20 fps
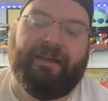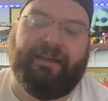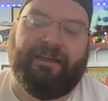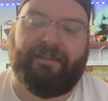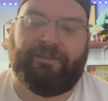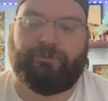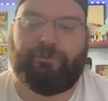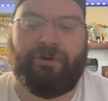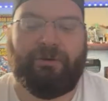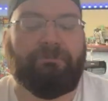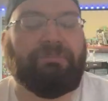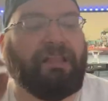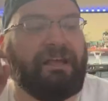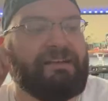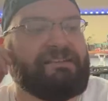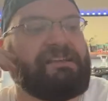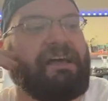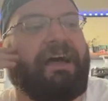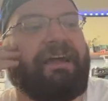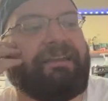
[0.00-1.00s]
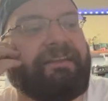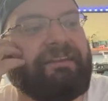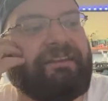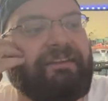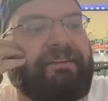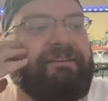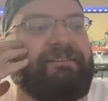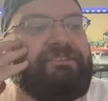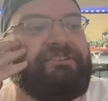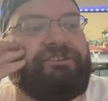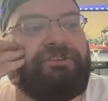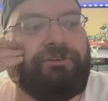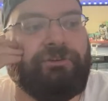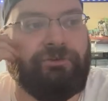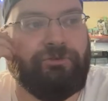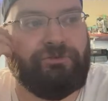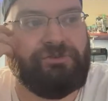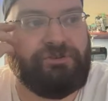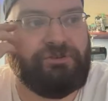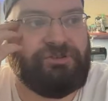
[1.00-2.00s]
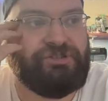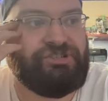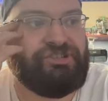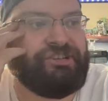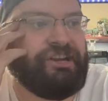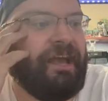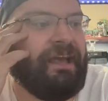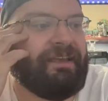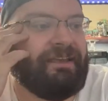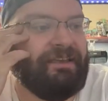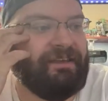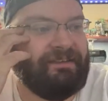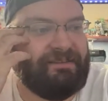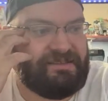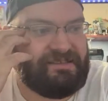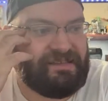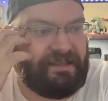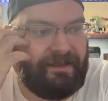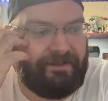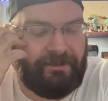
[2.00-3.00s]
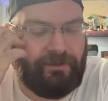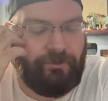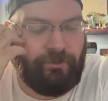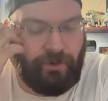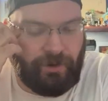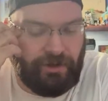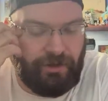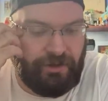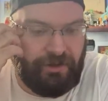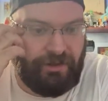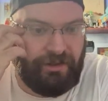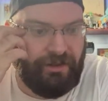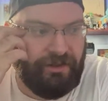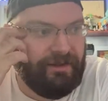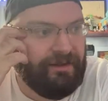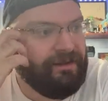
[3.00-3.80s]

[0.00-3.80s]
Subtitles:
is one place I need to check inside the wall